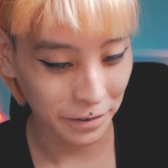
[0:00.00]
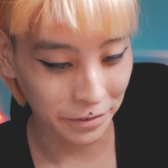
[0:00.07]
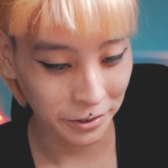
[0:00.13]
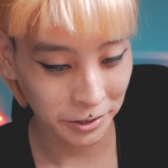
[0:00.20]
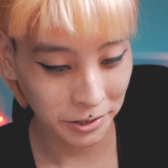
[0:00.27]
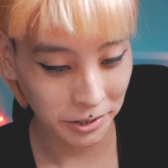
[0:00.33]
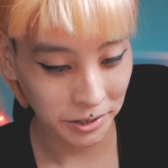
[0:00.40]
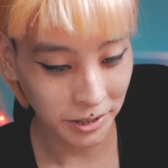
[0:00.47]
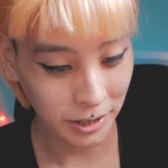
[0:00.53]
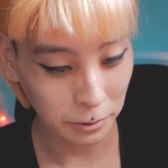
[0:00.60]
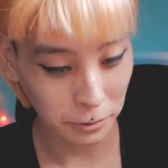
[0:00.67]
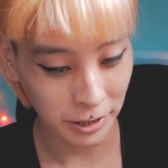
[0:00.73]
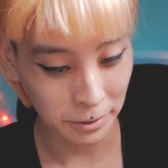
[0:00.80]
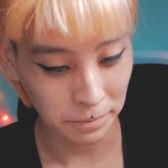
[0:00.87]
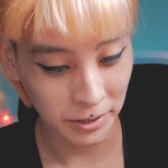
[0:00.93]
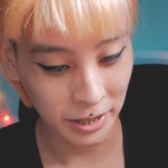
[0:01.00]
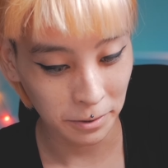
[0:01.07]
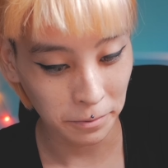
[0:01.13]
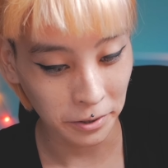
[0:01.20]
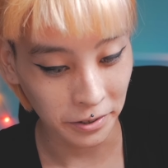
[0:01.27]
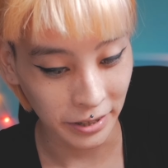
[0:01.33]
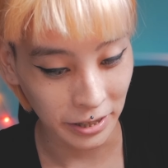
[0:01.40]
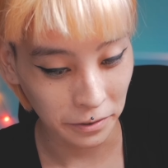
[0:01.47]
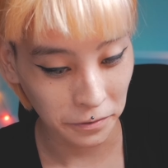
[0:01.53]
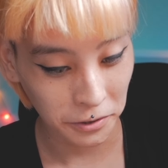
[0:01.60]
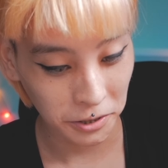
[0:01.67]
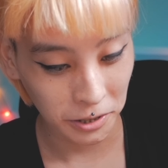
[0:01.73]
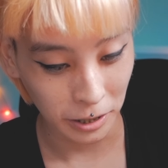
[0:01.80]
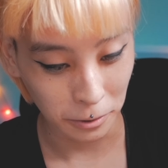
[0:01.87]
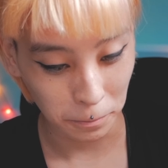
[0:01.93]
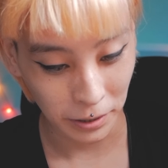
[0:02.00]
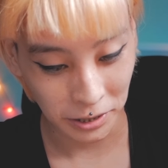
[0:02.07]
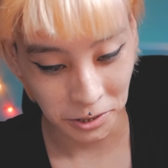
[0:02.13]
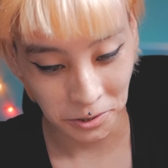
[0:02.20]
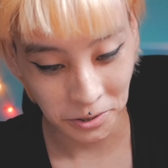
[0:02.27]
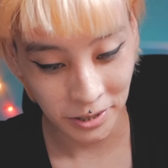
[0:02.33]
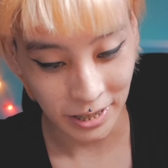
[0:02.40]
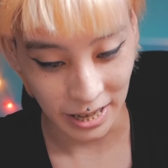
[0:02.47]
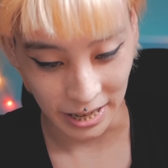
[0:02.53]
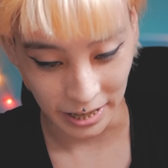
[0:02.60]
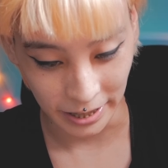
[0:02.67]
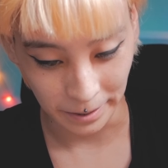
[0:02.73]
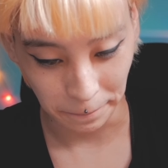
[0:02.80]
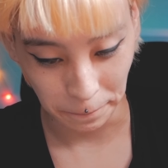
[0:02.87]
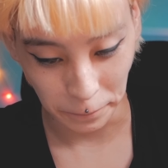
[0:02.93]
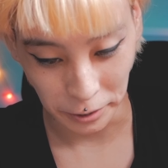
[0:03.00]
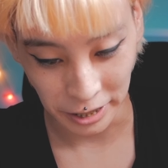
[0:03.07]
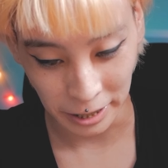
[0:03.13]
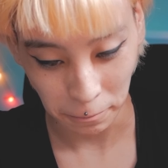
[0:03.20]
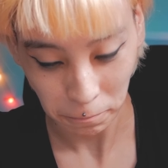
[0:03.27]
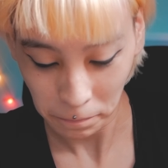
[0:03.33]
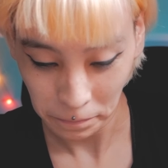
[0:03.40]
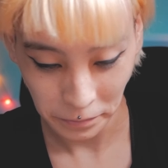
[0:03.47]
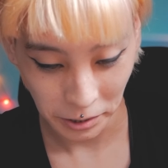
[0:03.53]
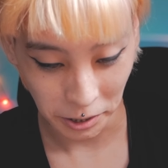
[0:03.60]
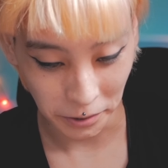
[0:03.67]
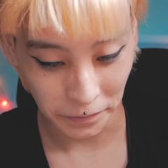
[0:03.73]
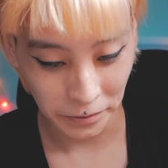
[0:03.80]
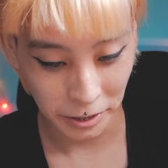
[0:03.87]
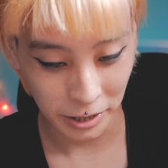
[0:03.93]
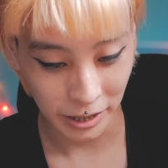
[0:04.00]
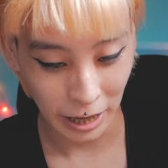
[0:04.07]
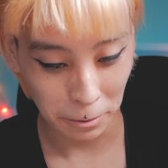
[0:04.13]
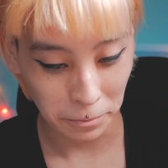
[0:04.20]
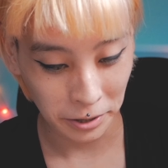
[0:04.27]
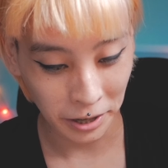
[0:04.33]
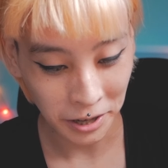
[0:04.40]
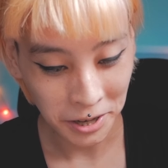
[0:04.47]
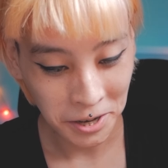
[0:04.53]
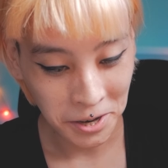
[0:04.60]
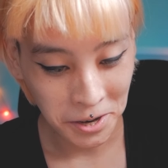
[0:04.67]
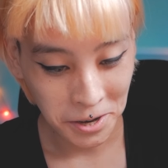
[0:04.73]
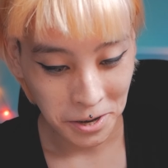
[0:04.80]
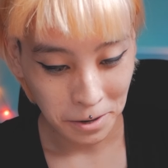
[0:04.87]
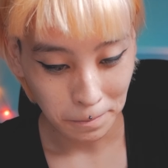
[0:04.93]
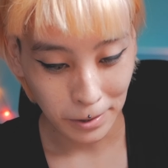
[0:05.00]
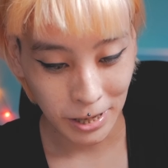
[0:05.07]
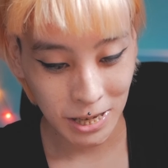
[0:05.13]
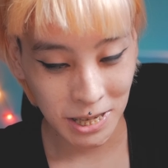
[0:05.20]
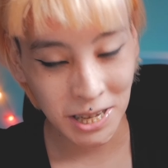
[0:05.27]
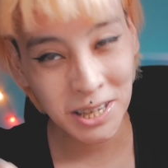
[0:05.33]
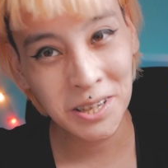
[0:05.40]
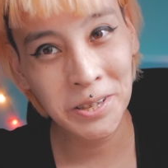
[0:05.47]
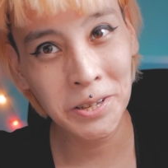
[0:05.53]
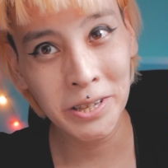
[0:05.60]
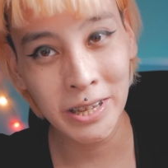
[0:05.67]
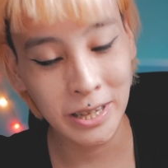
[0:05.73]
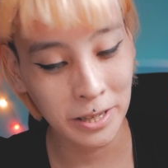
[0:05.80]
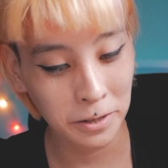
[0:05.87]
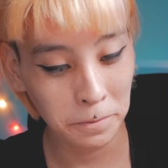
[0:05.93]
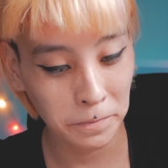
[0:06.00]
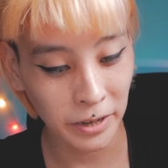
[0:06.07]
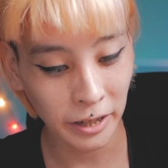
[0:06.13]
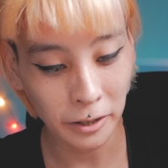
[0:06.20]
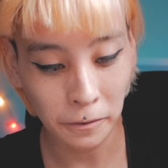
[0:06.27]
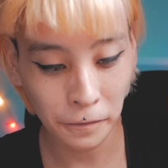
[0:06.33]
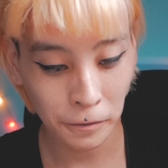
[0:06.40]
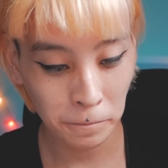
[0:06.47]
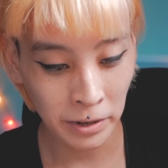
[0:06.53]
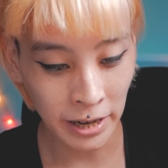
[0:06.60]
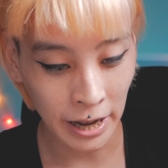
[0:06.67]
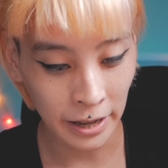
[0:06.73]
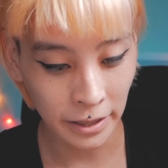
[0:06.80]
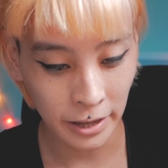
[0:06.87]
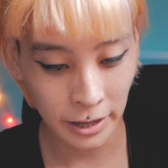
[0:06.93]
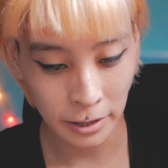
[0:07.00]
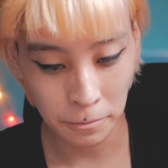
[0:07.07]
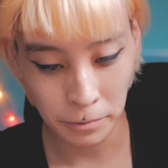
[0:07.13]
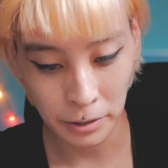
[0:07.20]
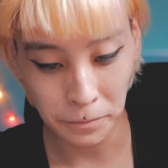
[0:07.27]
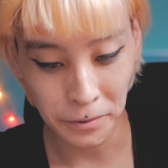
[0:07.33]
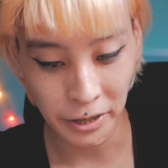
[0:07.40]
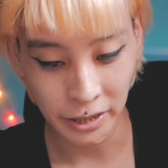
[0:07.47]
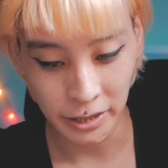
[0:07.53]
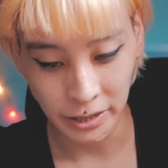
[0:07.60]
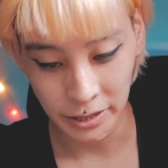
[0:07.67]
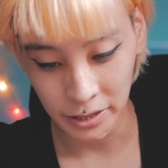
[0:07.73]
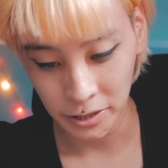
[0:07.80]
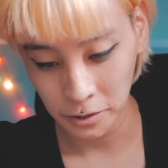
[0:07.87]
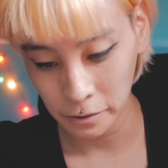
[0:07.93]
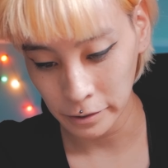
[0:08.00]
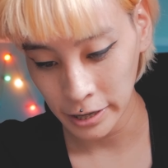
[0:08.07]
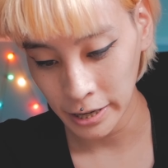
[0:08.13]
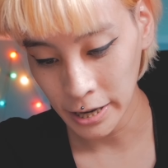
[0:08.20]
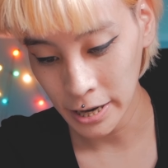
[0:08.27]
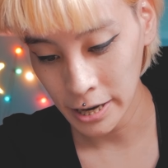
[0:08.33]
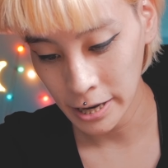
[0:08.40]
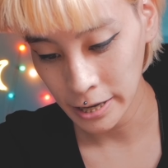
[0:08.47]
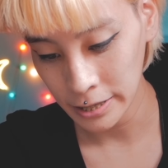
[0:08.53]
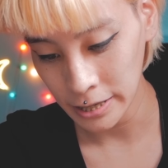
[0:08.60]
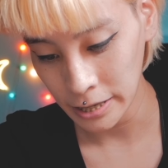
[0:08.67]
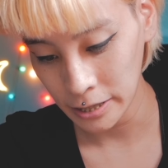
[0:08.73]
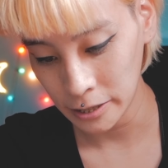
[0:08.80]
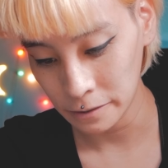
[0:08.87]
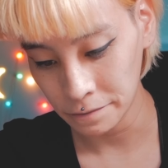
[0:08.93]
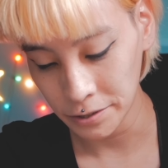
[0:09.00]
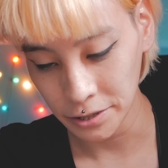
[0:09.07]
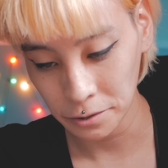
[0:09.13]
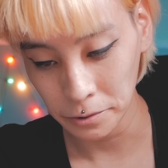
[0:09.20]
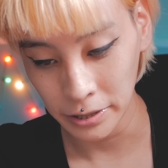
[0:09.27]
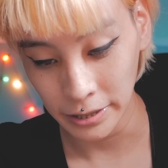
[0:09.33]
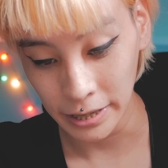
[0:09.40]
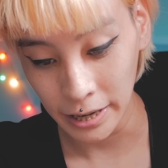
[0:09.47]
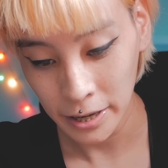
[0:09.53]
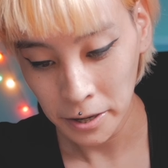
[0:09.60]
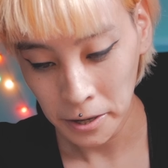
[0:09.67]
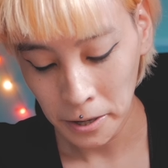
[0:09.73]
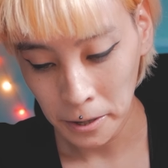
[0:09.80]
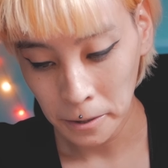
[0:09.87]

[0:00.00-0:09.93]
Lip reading: focus that wasn't visible in the pictures when I got the camera. But that is not a deal breaker for me. I think the deal breaker is the screen. That is the screen that